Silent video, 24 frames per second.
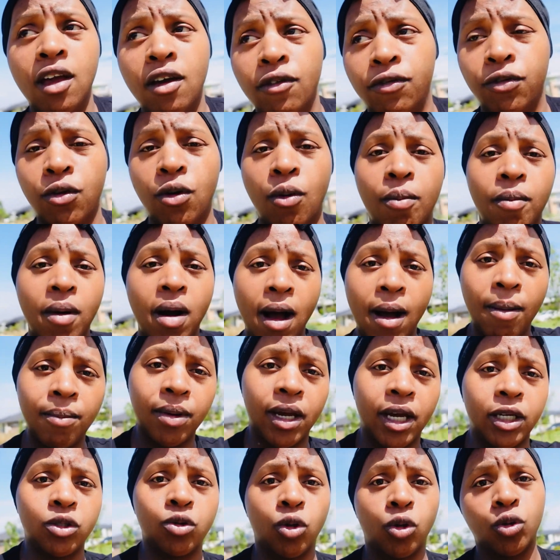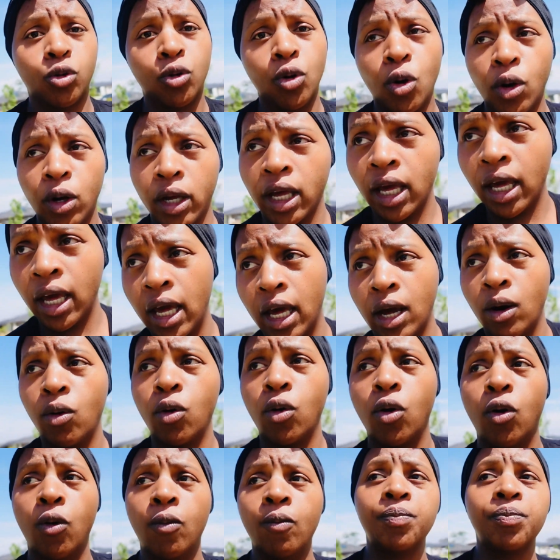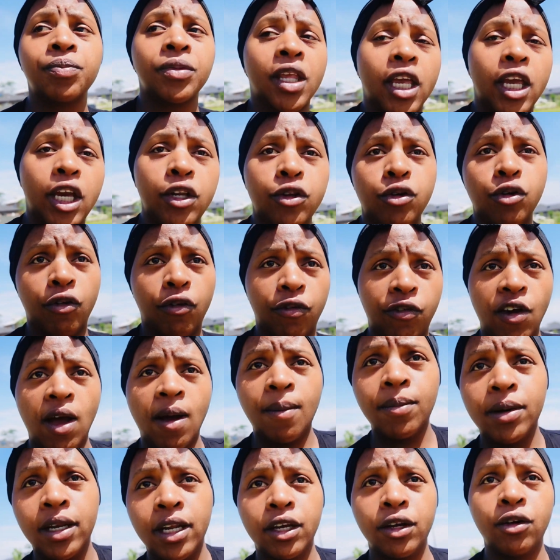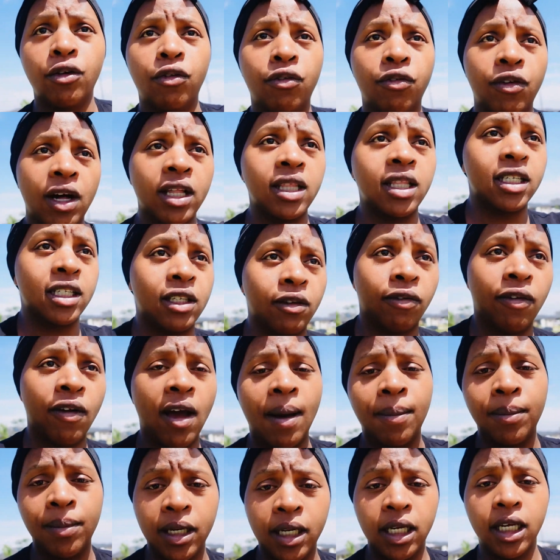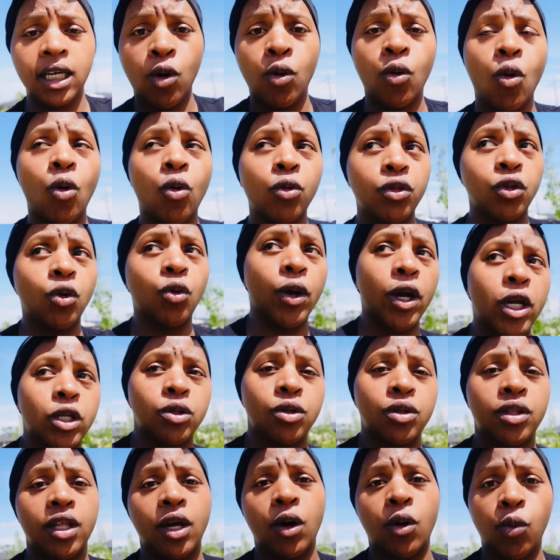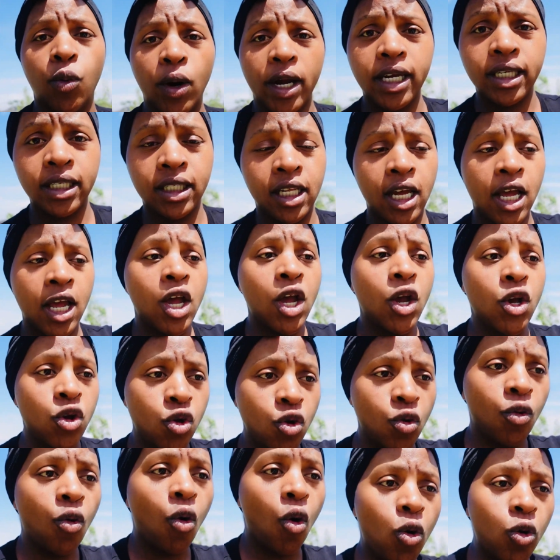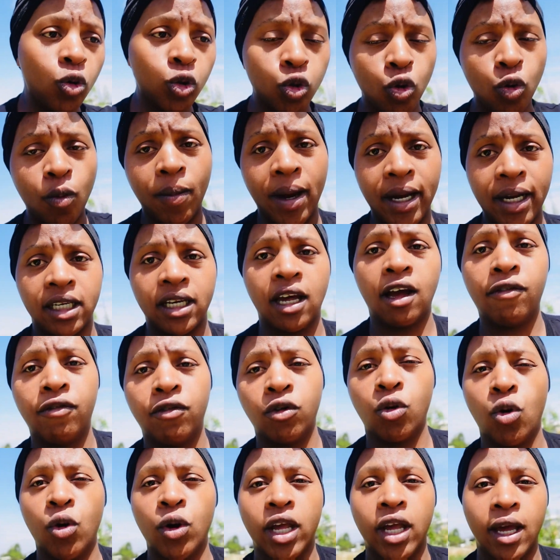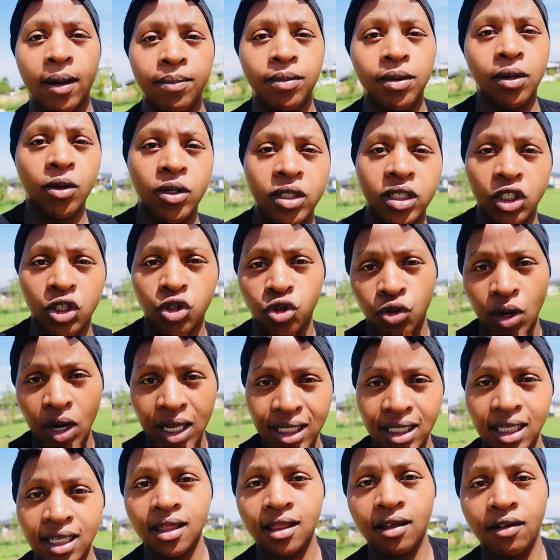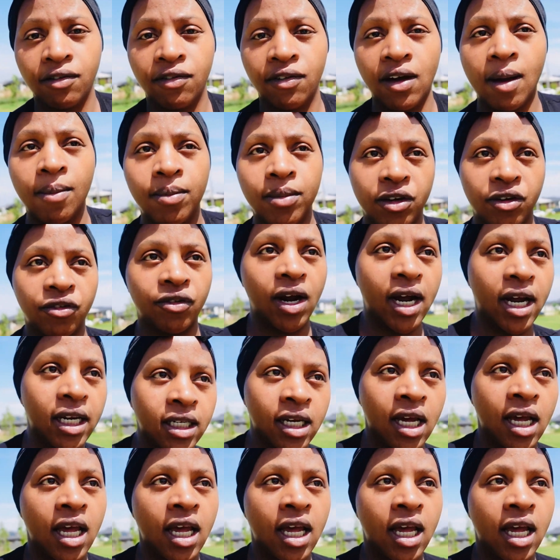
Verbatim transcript: if your mom had got long hair or in your family your father's family all the way to their waist you also might have long hair because it runs in the family right